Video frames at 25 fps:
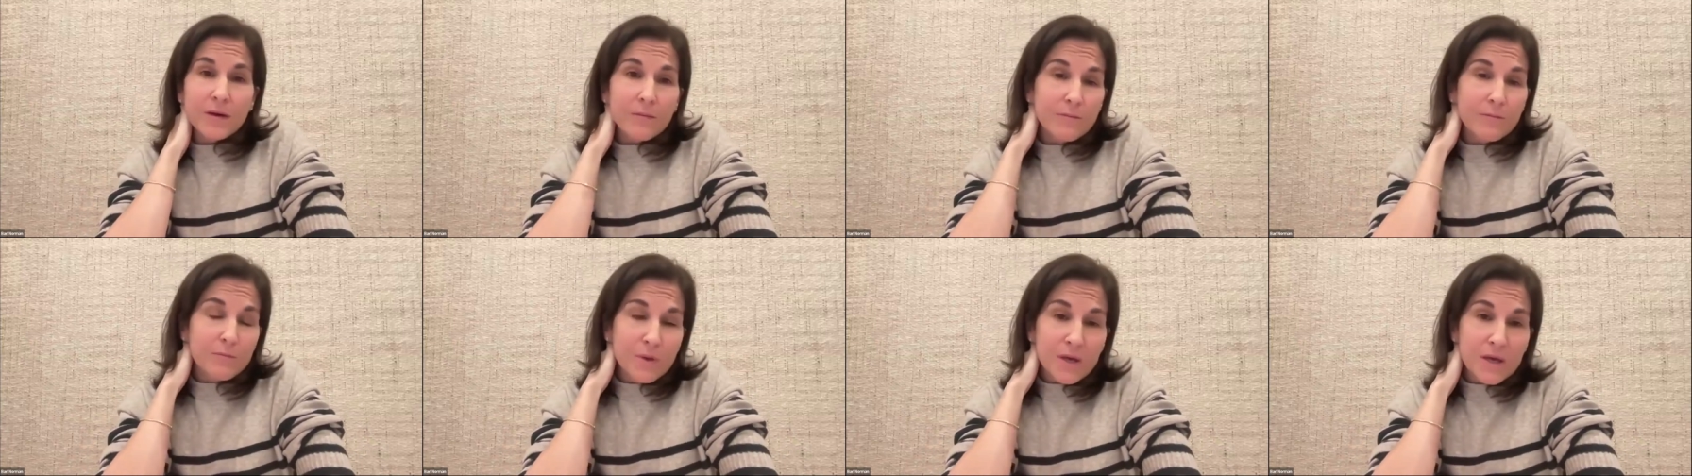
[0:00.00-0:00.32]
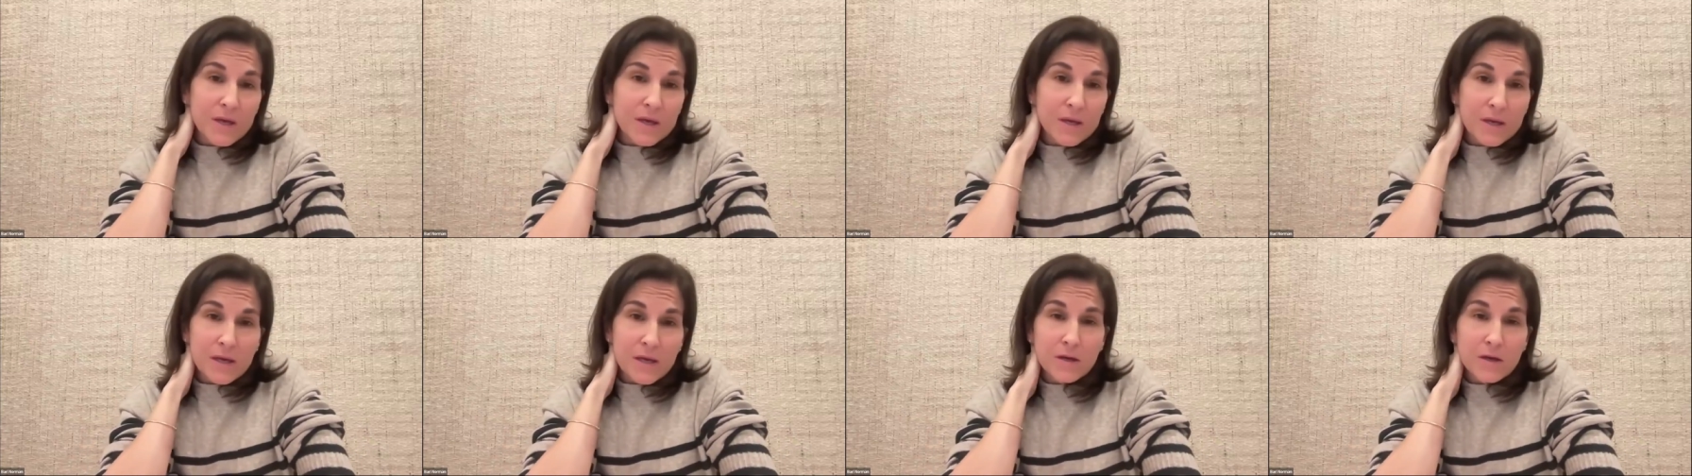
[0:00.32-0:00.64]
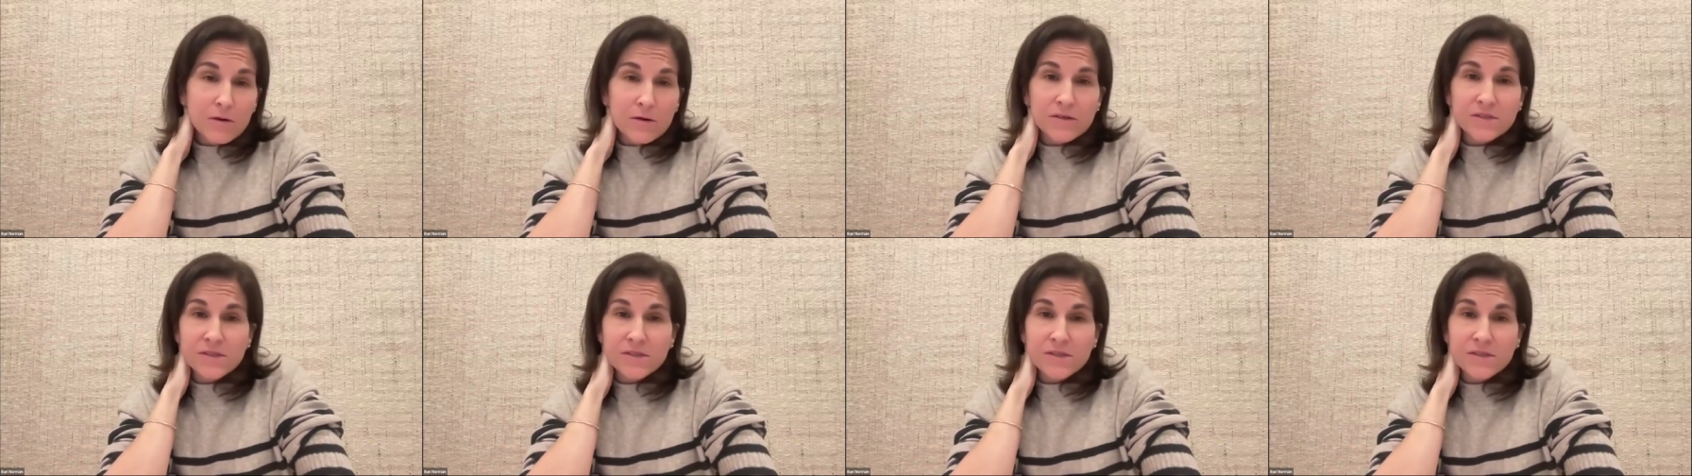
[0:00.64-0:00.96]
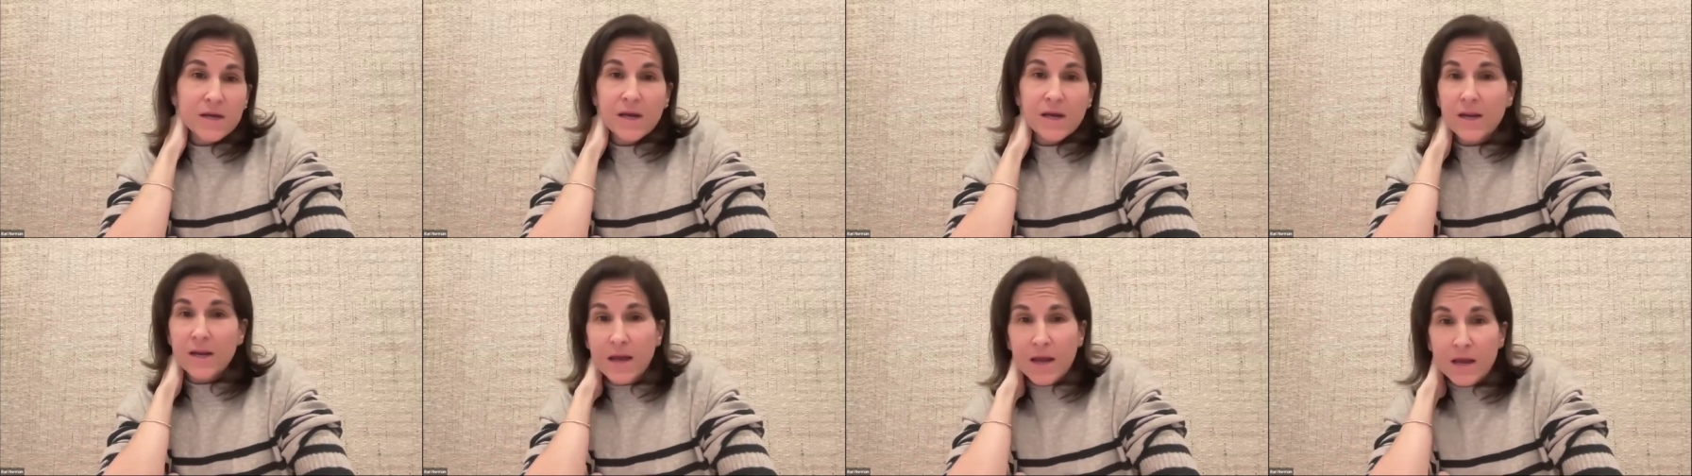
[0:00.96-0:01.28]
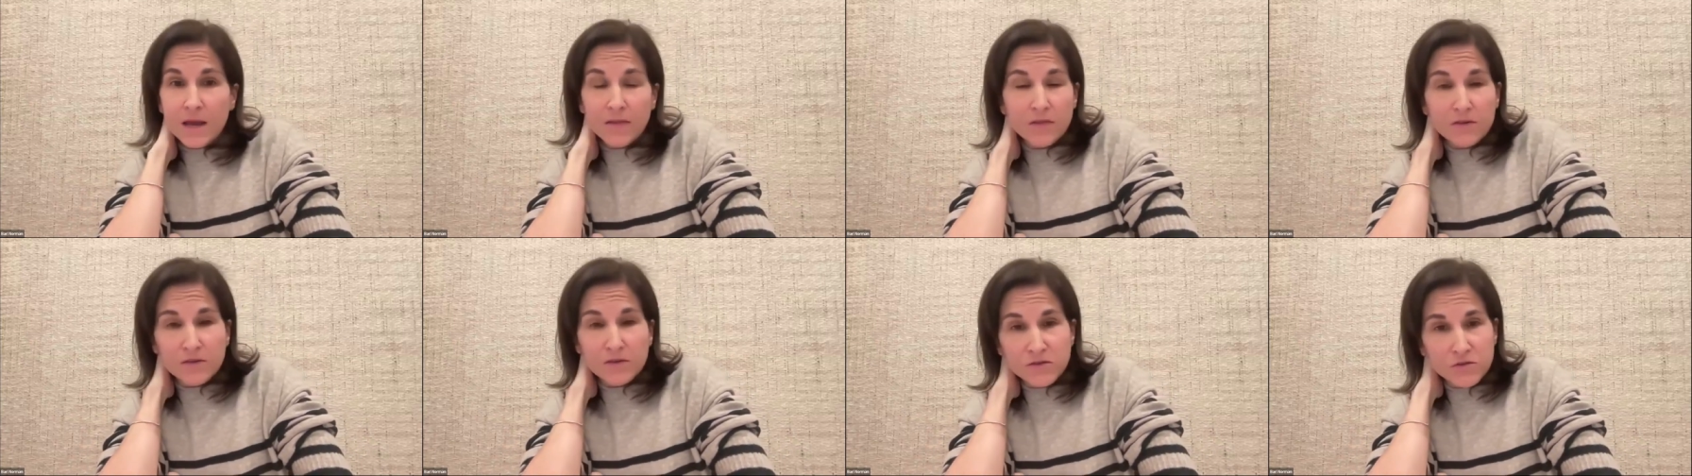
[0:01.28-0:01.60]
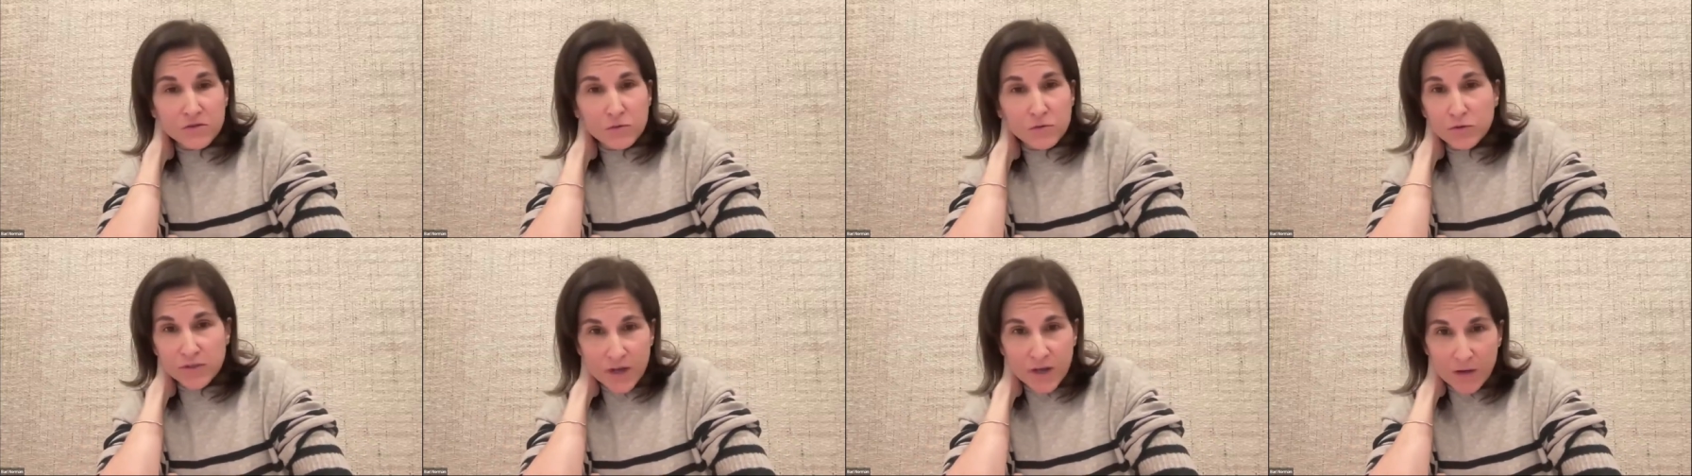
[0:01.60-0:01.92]
B here is like an A at the school
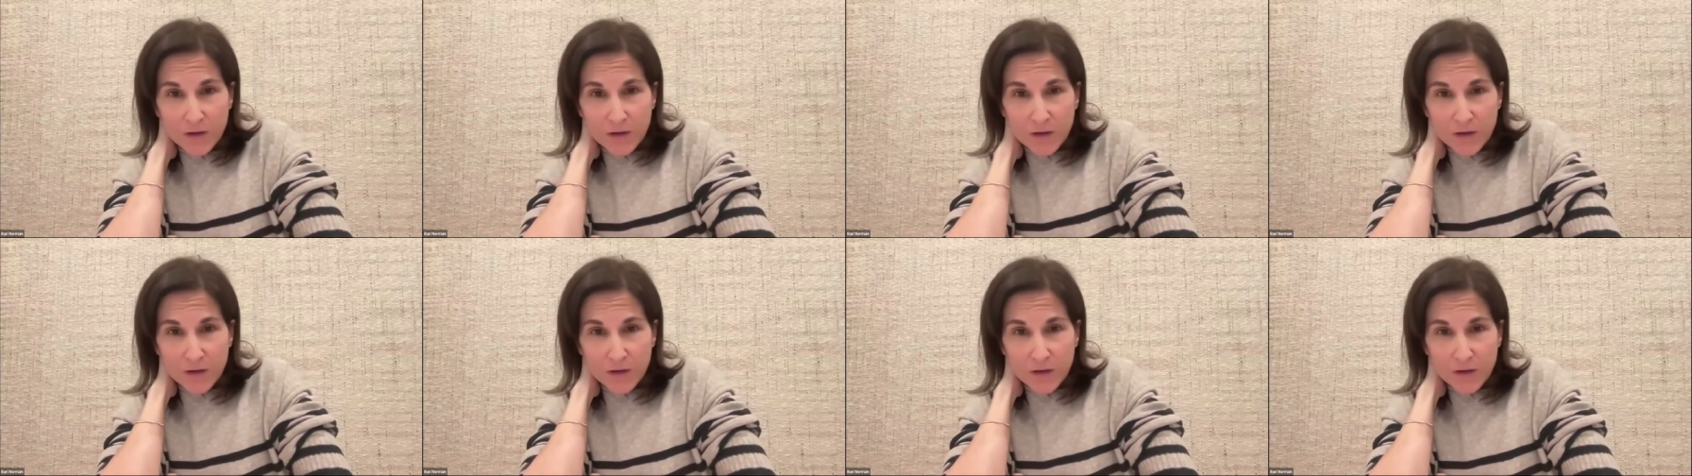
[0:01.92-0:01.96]
down